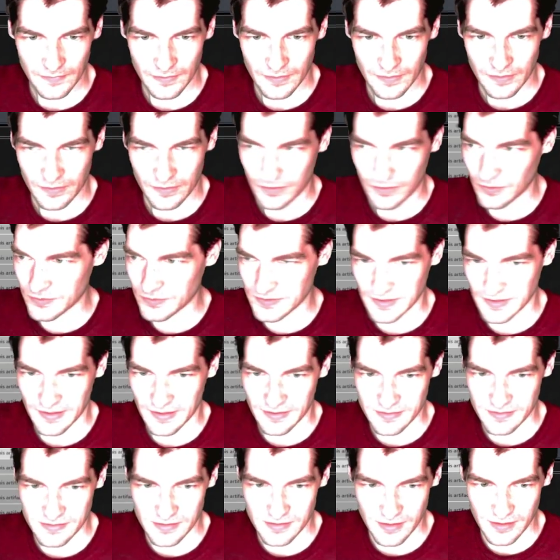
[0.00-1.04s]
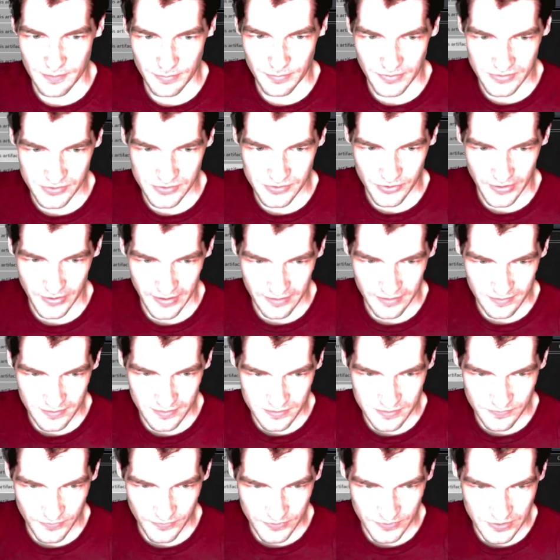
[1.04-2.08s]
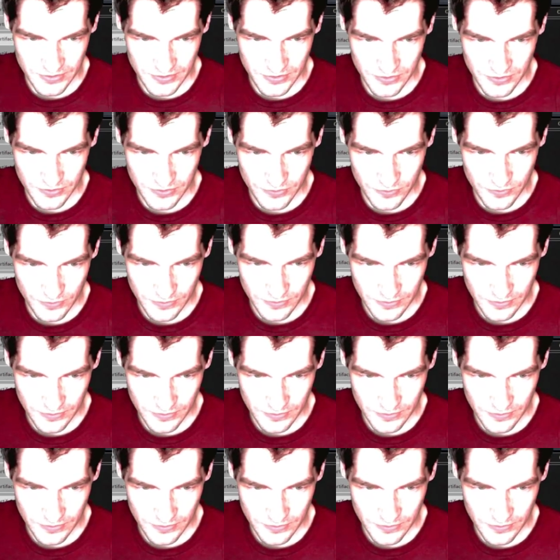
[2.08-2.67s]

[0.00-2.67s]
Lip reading: Goes to end step. Let's crack this for 2.